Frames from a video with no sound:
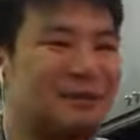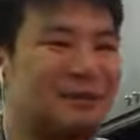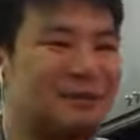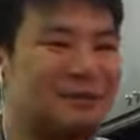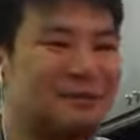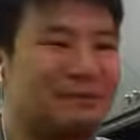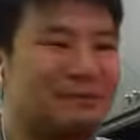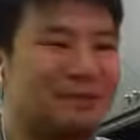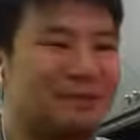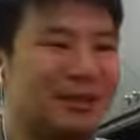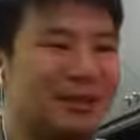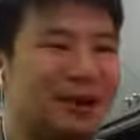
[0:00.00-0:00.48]

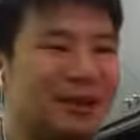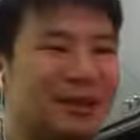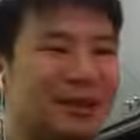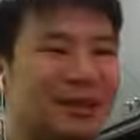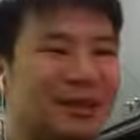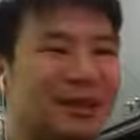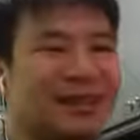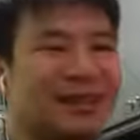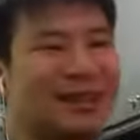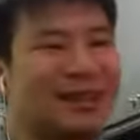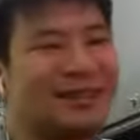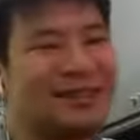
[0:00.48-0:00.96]
port
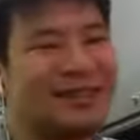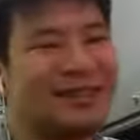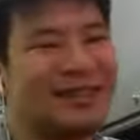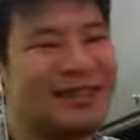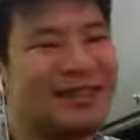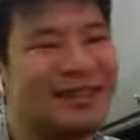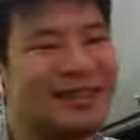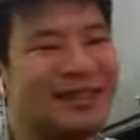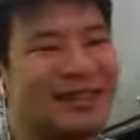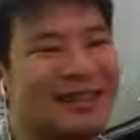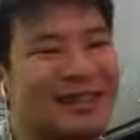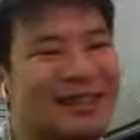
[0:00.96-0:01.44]

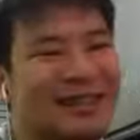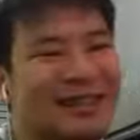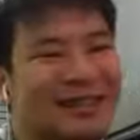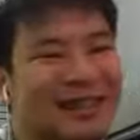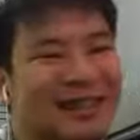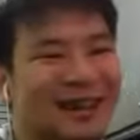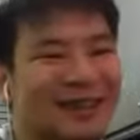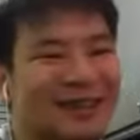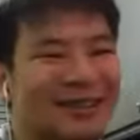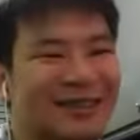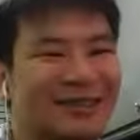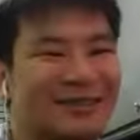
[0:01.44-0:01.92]
Clojure
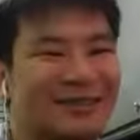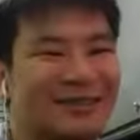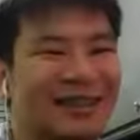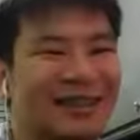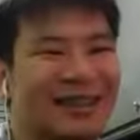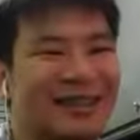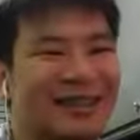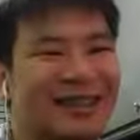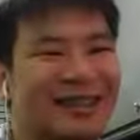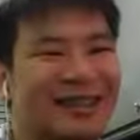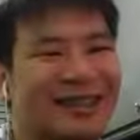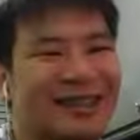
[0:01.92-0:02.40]
elsewhere
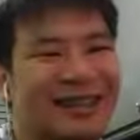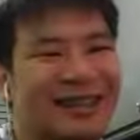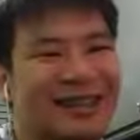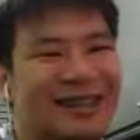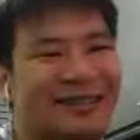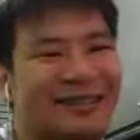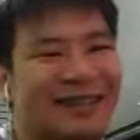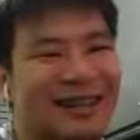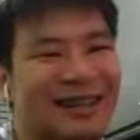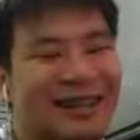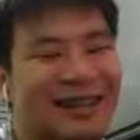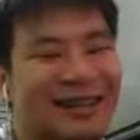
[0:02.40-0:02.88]
and see
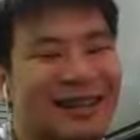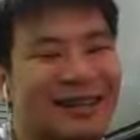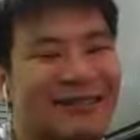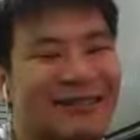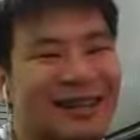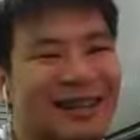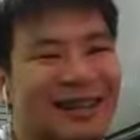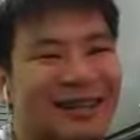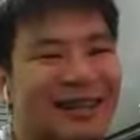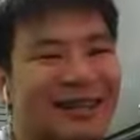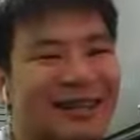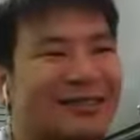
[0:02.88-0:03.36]
where it can be
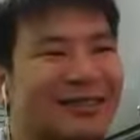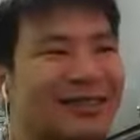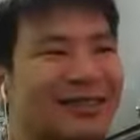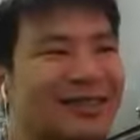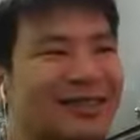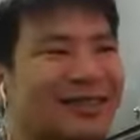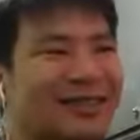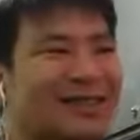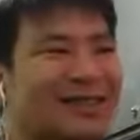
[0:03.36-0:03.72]
used.